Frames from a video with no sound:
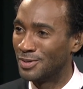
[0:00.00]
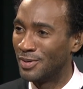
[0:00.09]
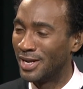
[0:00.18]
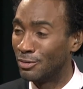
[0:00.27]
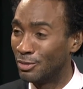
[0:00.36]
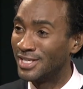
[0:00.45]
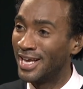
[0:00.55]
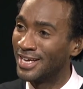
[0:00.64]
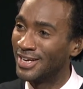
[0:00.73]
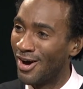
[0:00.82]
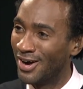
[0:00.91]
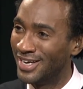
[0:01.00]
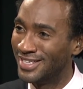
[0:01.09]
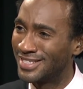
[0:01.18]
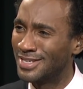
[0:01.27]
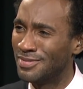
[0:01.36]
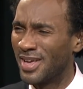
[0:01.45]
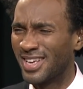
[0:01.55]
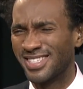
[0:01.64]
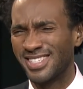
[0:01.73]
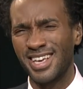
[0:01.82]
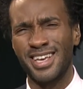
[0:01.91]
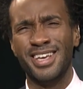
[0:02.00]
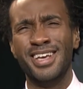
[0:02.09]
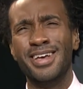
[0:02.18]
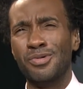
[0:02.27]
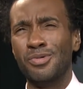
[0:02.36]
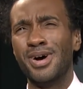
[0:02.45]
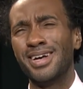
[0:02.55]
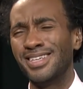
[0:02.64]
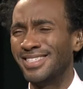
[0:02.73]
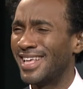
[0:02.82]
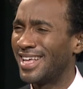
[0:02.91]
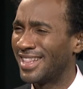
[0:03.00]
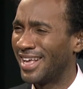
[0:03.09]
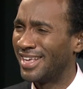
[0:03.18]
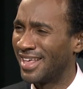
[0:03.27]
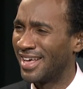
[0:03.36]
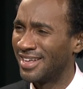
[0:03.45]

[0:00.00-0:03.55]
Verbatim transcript: But it would take an artist to make us say, why is that like that?